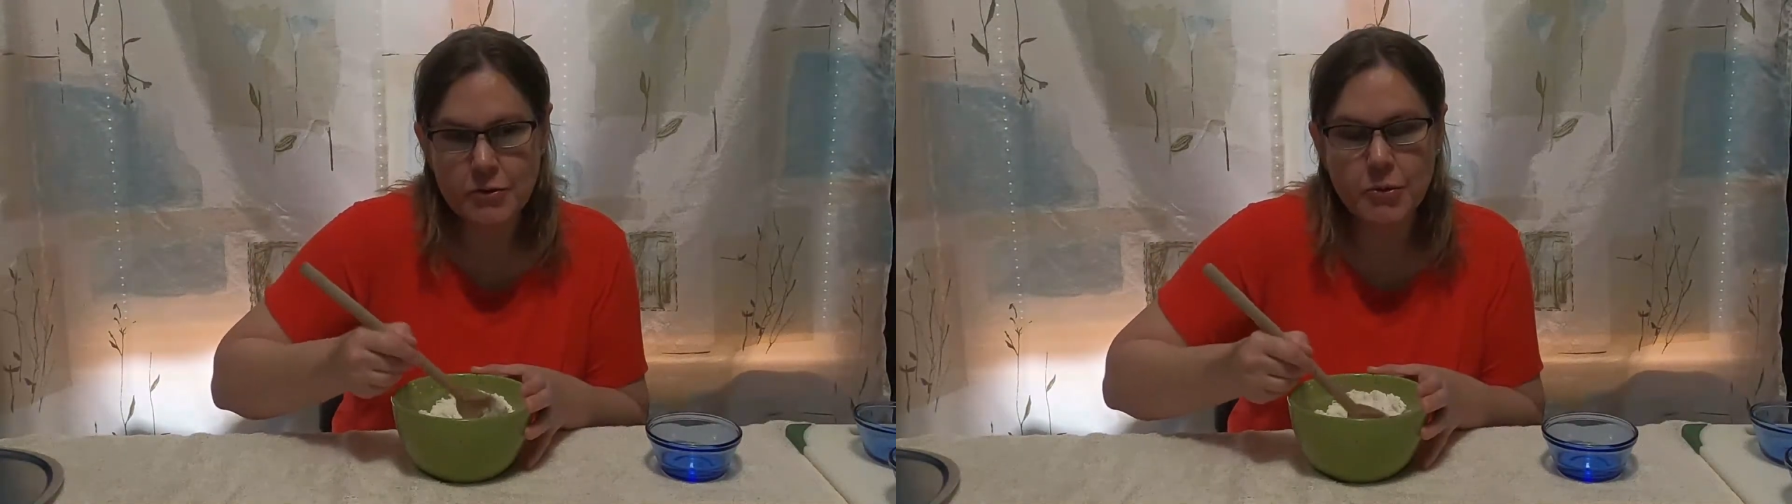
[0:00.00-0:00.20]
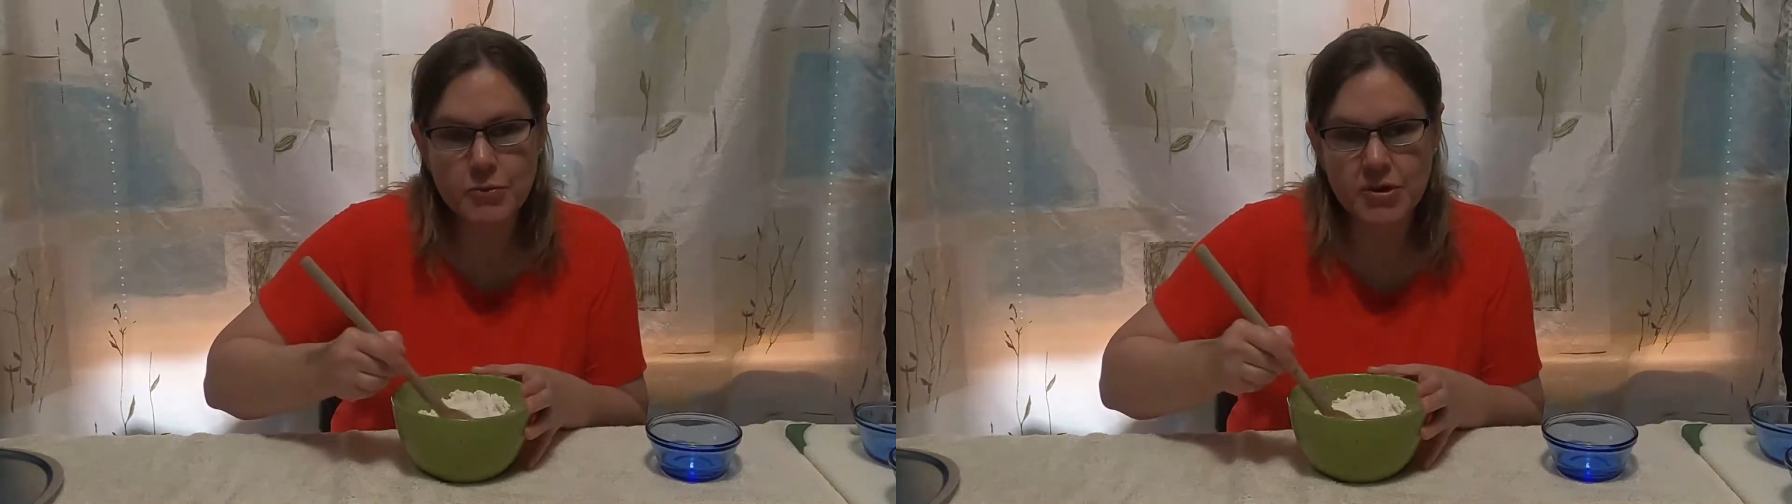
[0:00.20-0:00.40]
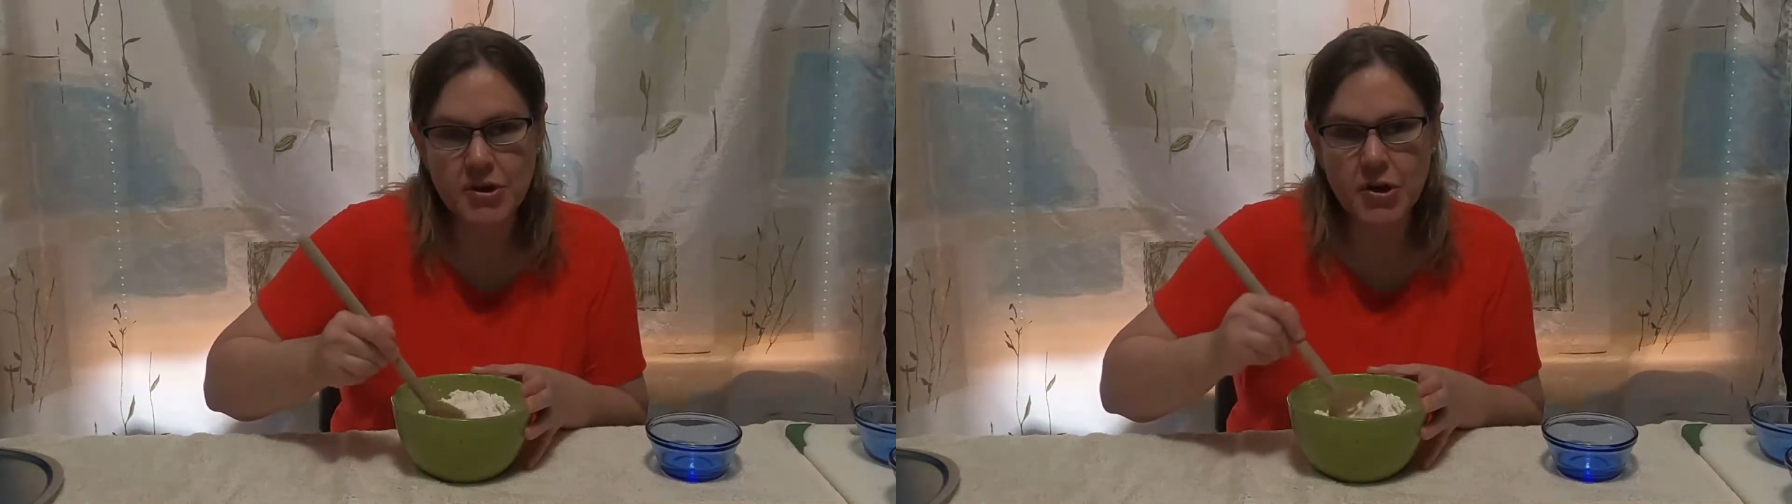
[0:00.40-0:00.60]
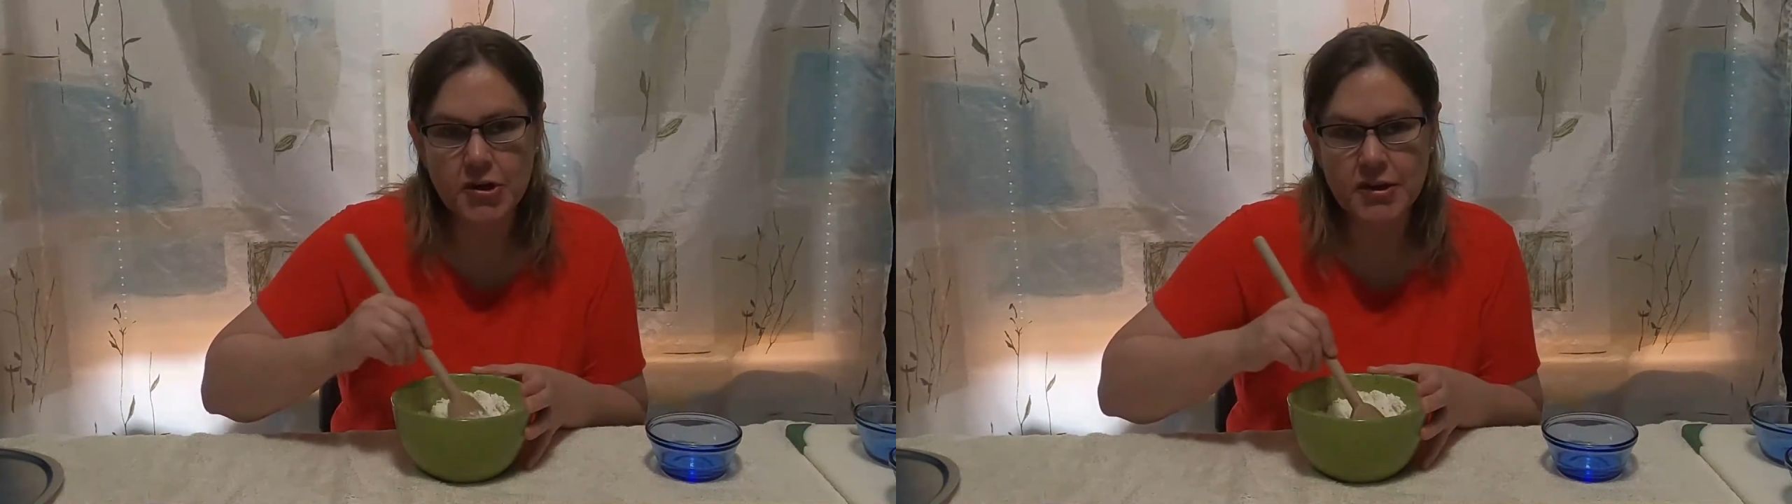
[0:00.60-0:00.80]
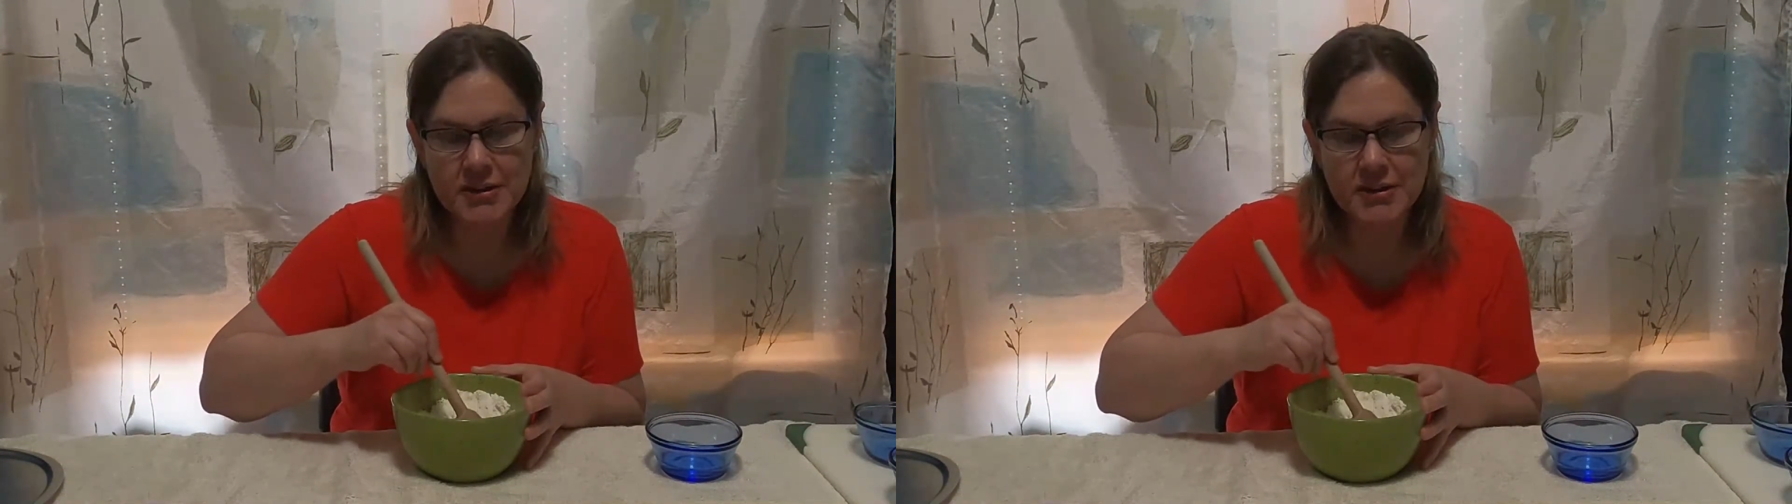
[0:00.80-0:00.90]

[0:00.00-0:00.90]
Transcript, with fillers: so it won't really hurt